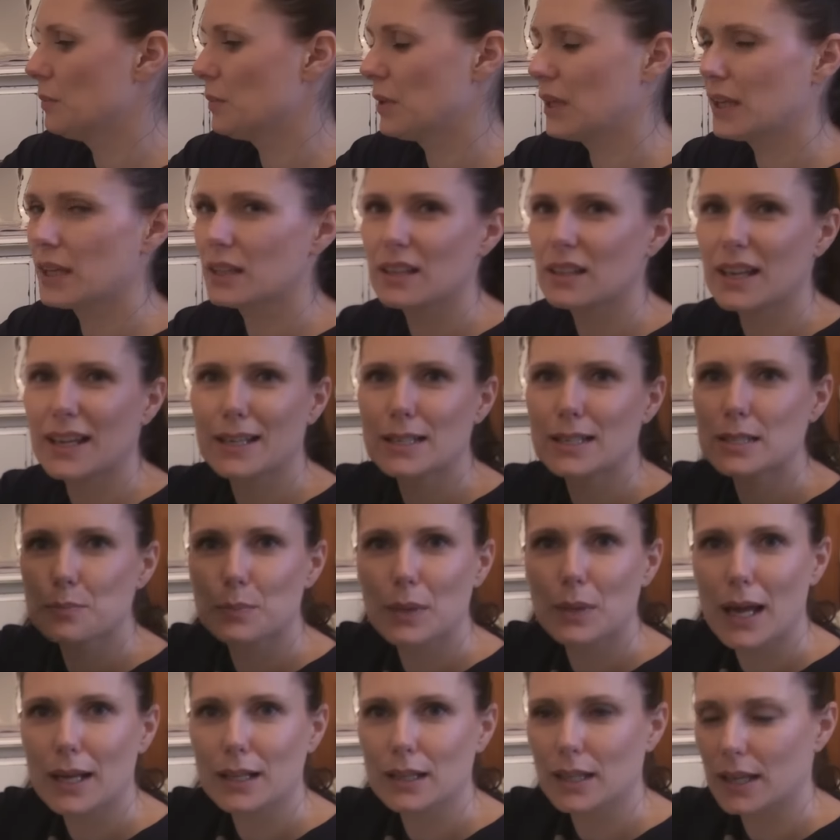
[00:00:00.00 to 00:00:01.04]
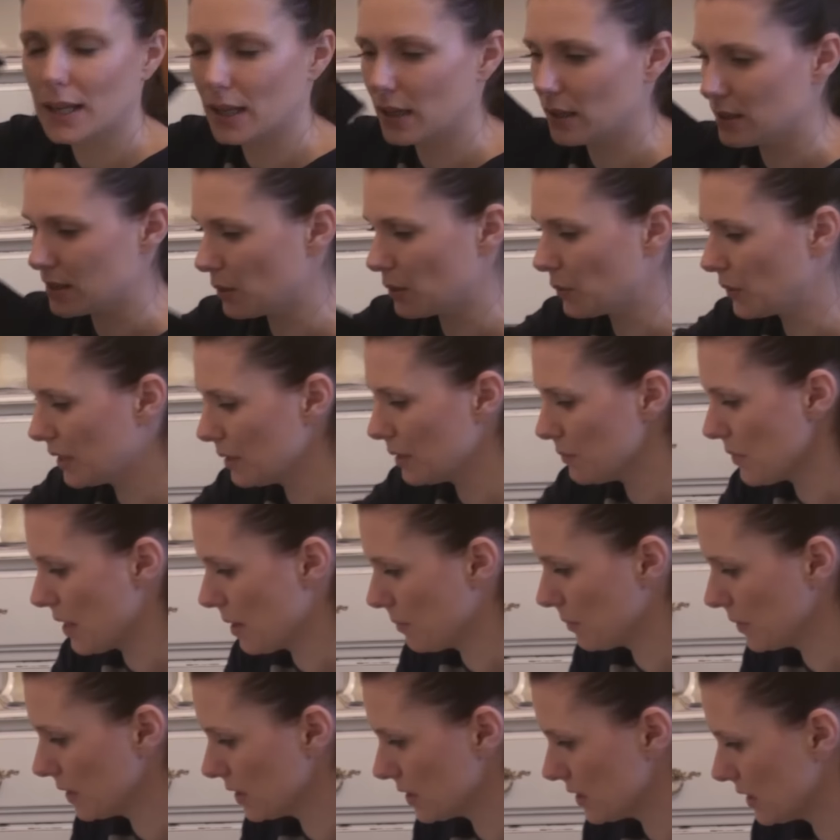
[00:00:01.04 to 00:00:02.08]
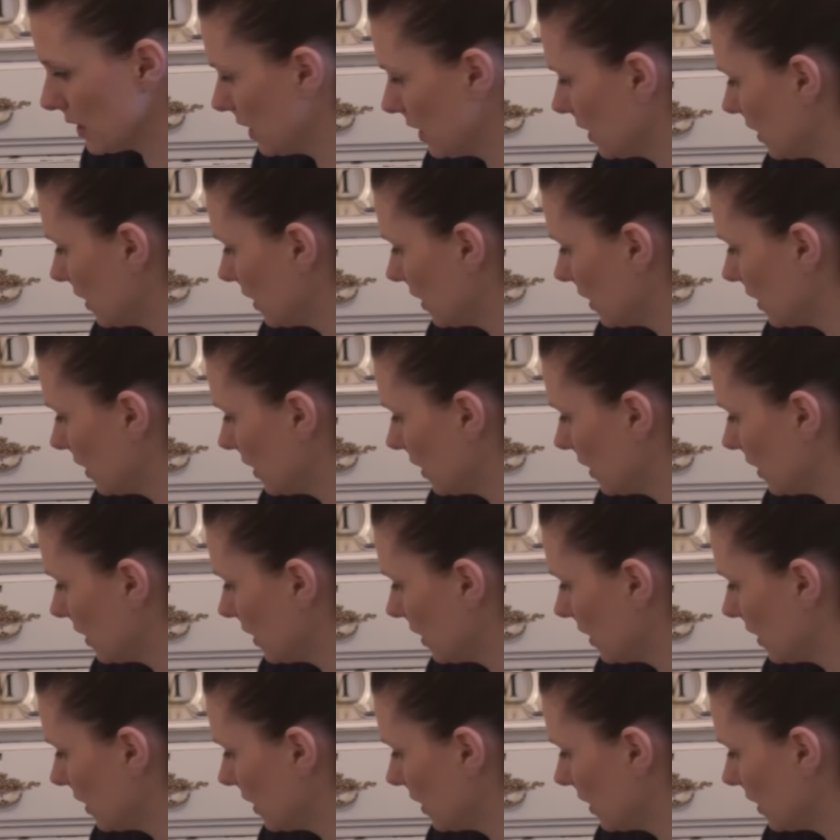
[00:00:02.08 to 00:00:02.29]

Pair of leggings, black leggings, I'll keep them because they